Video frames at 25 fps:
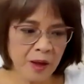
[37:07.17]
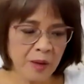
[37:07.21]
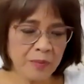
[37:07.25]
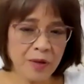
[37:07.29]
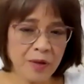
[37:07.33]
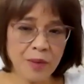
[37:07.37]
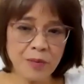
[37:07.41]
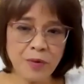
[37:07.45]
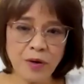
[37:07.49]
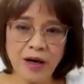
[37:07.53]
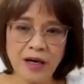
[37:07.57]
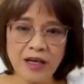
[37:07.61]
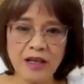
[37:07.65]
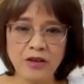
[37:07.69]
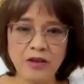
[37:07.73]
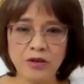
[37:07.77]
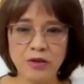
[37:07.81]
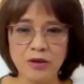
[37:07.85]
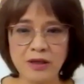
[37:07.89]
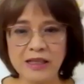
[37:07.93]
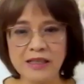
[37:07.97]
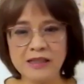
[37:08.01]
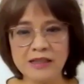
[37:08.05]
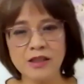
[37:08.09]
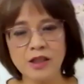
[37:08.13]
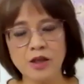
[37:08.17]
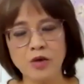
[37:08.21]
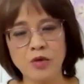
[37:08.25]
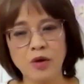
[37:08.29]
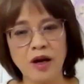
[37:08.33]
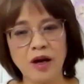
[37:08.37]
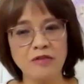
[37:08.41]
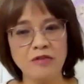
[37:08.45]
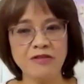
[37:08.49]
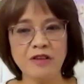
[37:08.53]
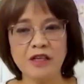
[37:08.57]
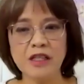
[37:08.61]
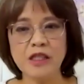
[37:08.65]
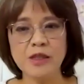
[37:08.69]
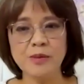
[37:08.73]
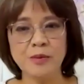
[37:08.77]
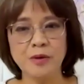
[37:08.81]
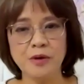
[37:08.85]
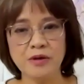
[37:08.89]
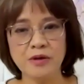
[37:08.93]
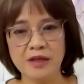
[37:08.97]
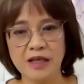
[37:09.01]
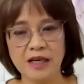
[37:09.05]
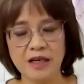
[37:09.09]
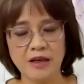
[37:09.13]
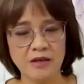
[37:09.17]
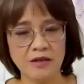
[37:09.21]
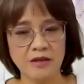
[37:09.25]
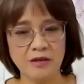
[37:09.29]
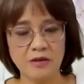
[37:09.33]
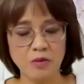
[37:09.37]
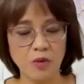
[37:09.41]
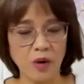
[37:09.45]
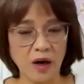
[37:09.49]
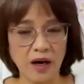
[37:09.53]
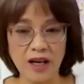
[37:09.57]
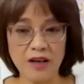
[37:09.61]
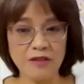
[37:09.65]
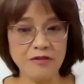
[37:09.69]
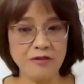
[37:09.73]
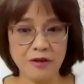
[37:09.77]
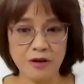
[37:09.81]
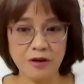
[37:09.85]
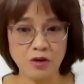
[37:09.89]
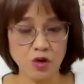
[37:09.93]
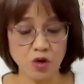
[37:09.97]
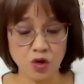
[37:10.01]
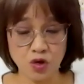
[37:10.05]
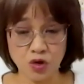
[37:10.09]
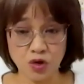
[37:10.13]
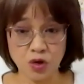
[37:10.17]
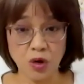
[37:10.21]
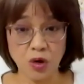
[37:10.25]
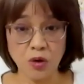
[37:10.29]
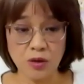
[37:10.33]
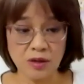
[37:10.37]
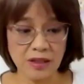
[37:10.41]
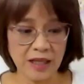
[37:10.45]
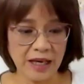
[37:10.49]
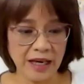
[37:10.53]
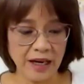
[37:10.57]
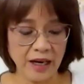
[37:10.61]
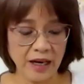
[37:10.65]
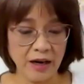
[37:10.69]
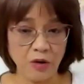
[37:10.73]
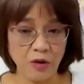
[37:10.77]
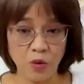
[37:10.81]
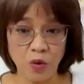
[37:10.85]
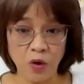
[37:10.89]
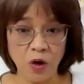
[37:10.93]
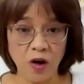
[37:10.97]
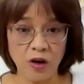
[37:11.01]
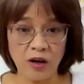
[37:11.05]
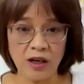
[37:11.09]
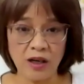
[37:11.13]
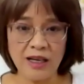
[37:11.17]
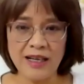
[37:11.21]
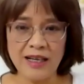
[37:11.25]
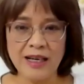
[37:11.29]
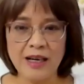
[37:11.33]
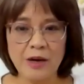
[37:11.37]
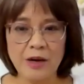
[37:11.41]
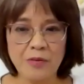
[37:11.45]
people are into Instagram, Facebook, and whatever to show their work.